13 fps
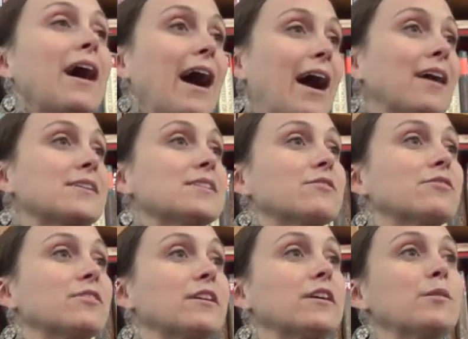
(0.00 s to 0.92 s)

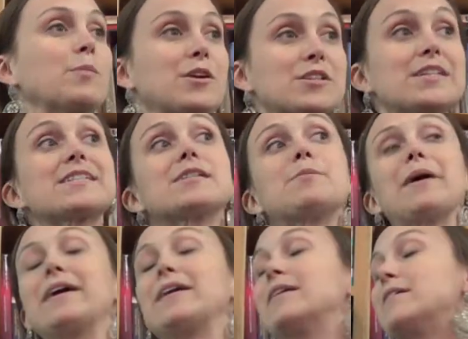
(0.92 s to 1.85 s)
actively
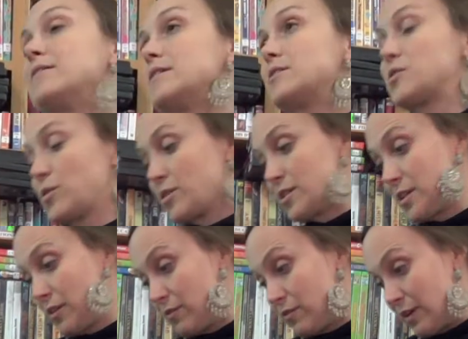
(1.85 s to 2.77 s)
participate in these
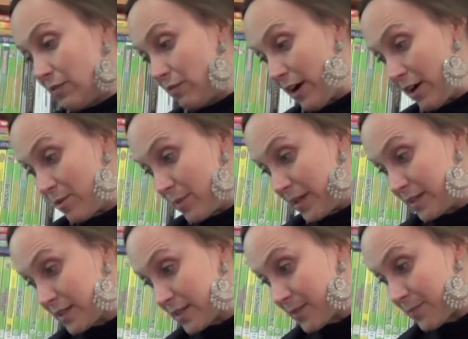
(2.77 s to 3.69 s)
sorts of environments?